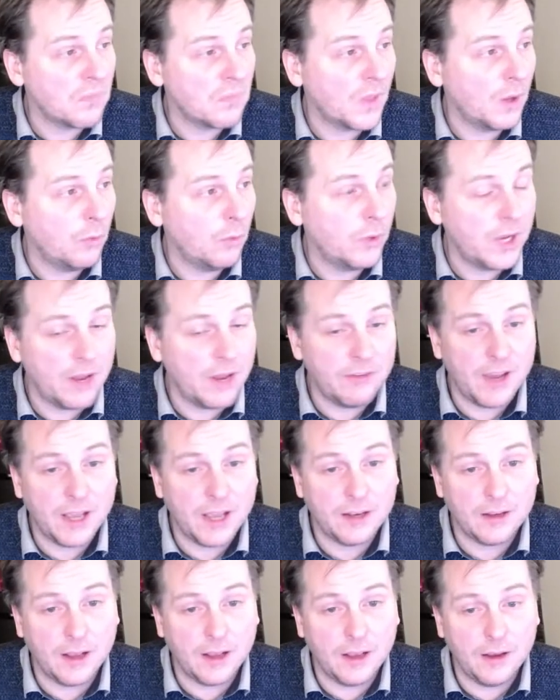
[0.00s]
We have
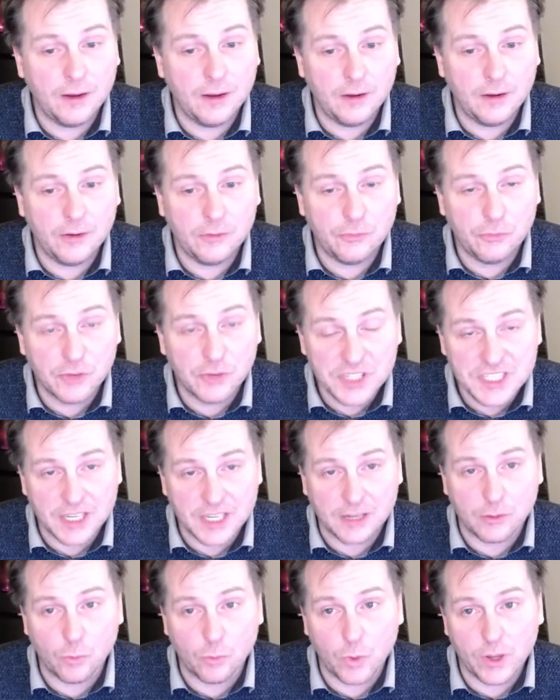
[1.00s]
had
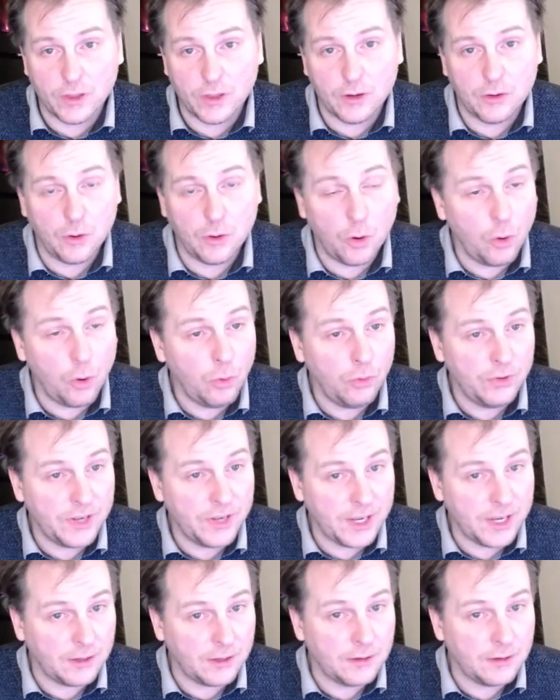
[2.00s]
freezing weather all
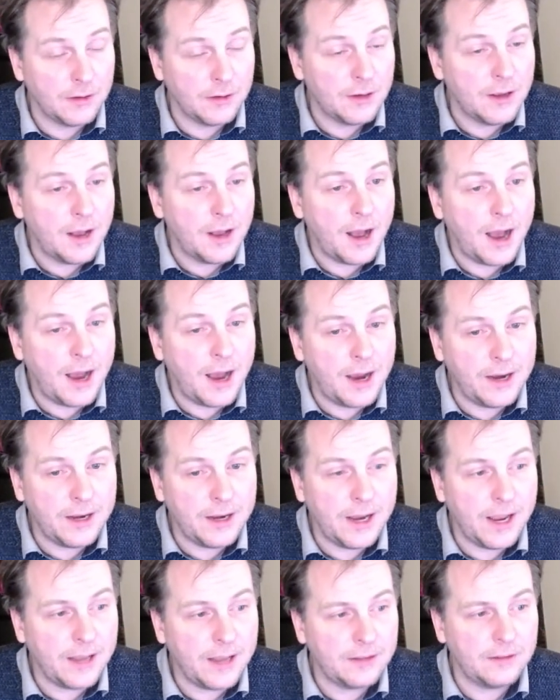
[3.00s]
day. I
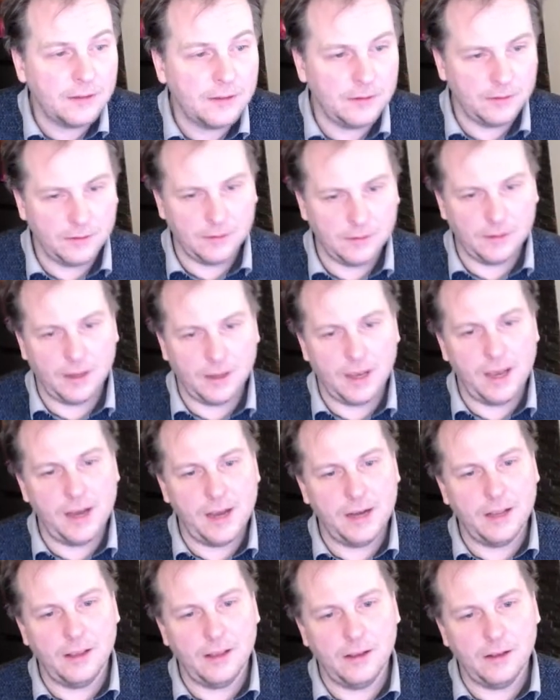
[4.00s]
had
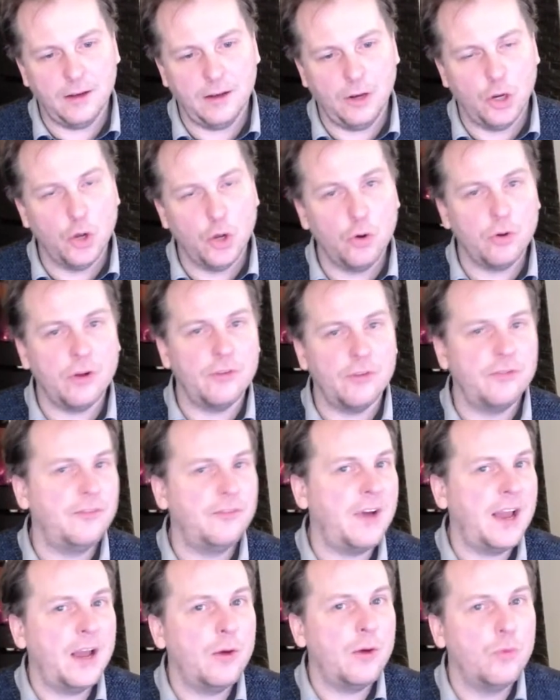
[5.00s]
a load of
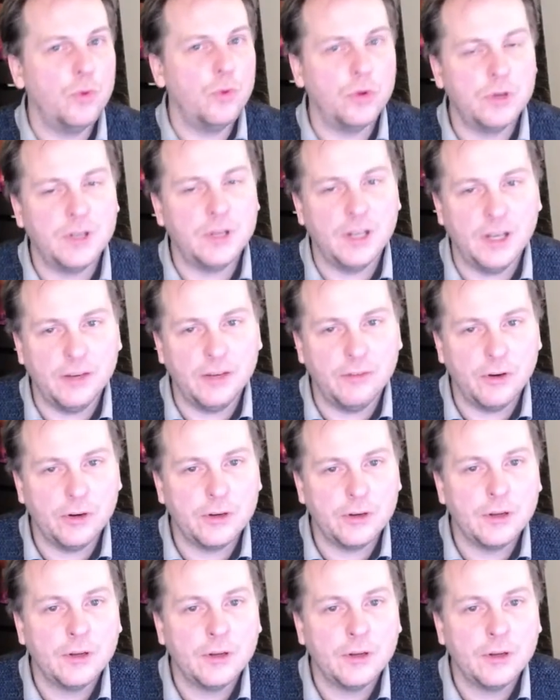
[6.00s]
firewood delivered